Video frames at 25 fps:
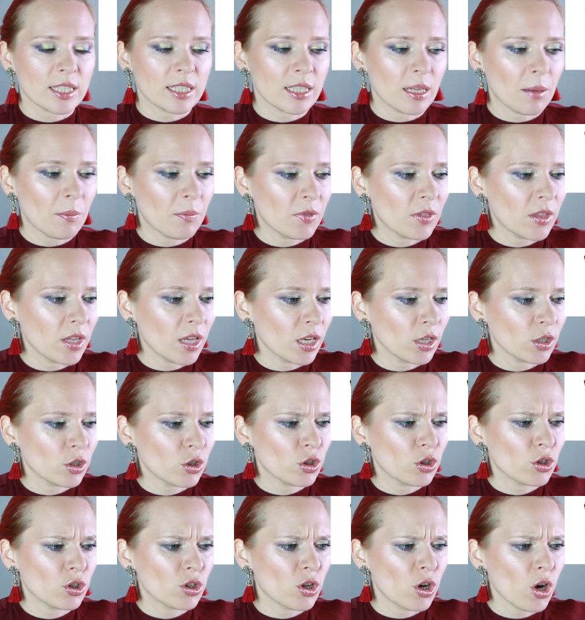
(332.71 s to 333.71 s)
something
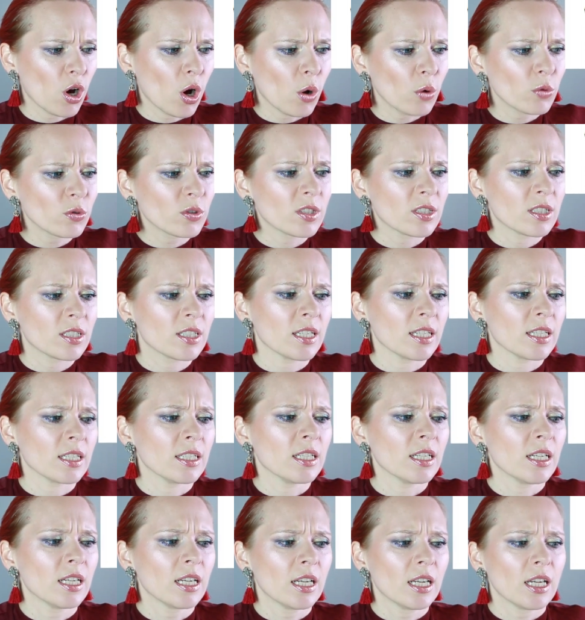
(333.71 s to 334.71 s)

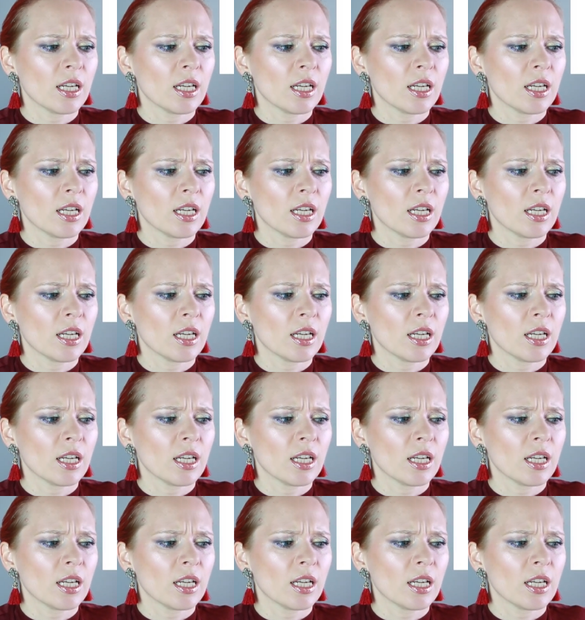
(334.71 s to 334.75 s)
toasted.